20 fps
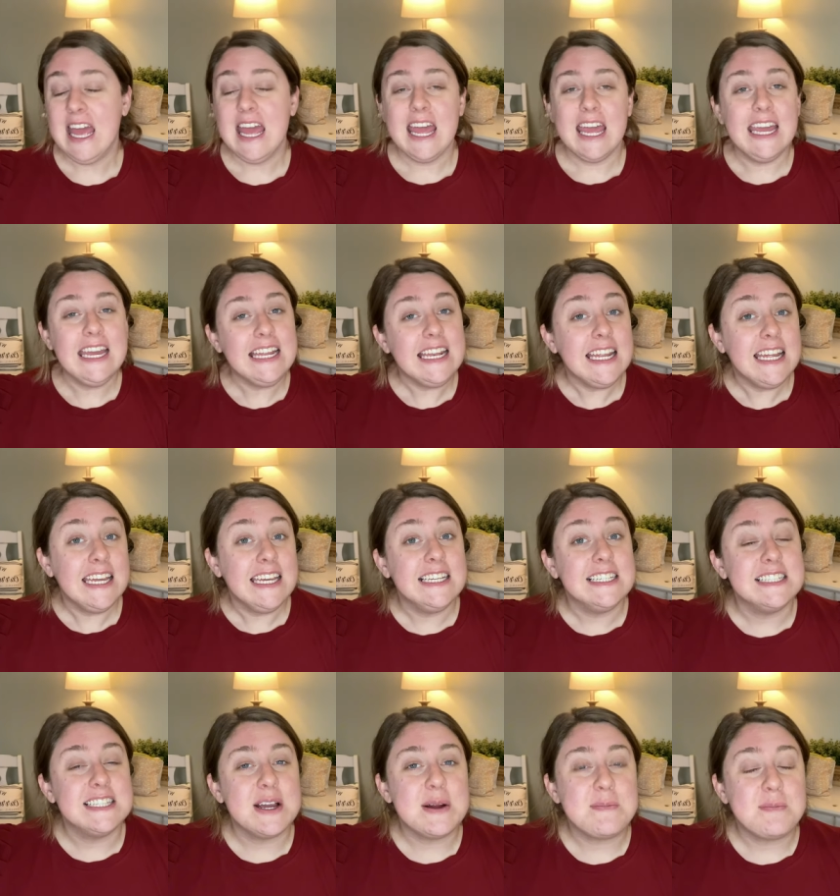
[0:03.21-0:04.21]
It
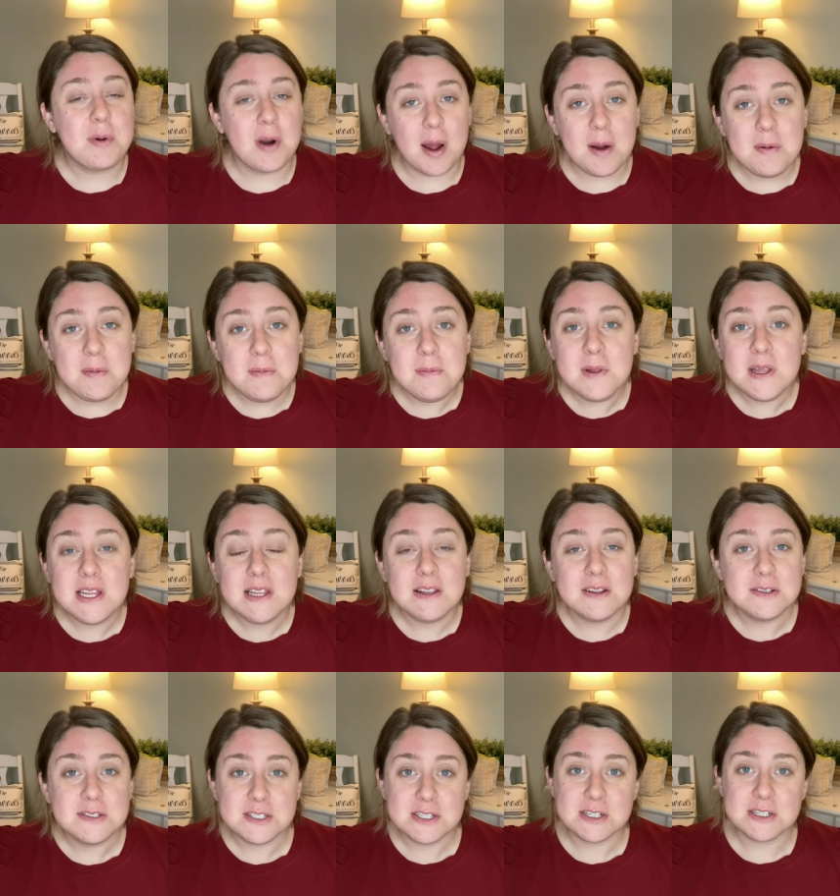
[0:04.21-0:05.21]
is probably
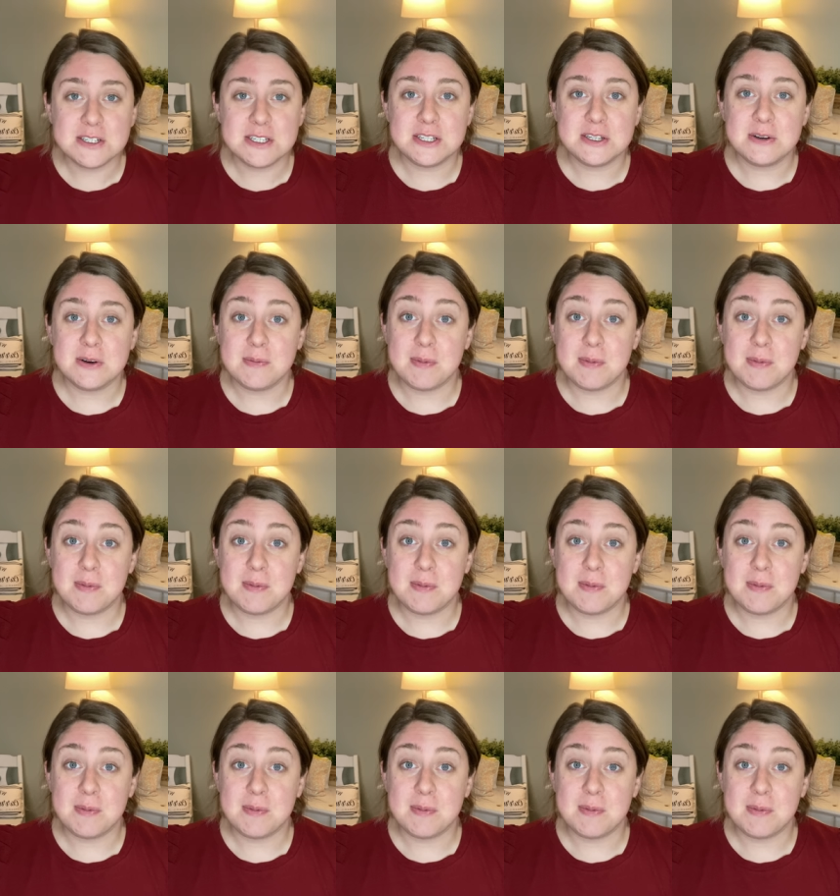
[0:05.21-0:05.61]
closer to